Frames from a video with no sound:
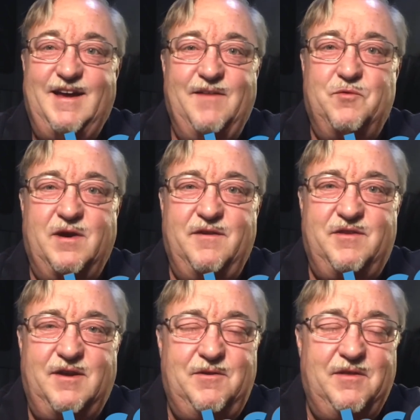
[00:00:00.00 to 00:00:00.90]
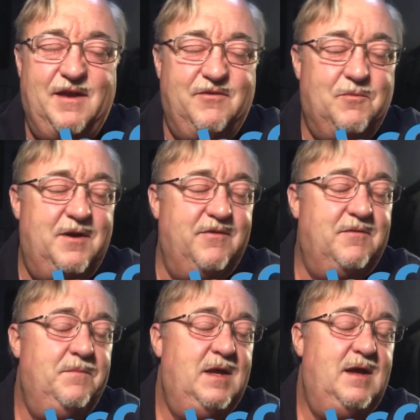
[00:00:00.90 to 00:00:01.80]
I'm trying to say two things at once.
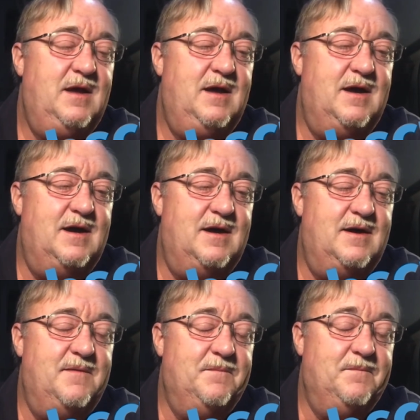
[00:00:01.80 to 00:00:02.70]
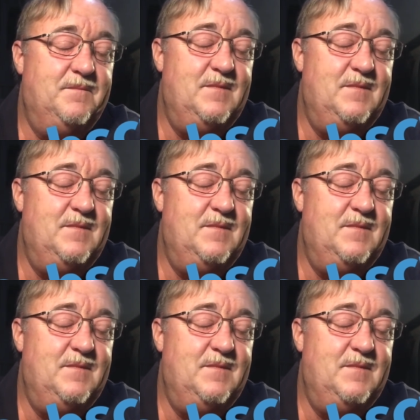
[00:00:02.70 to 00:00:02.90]
Um,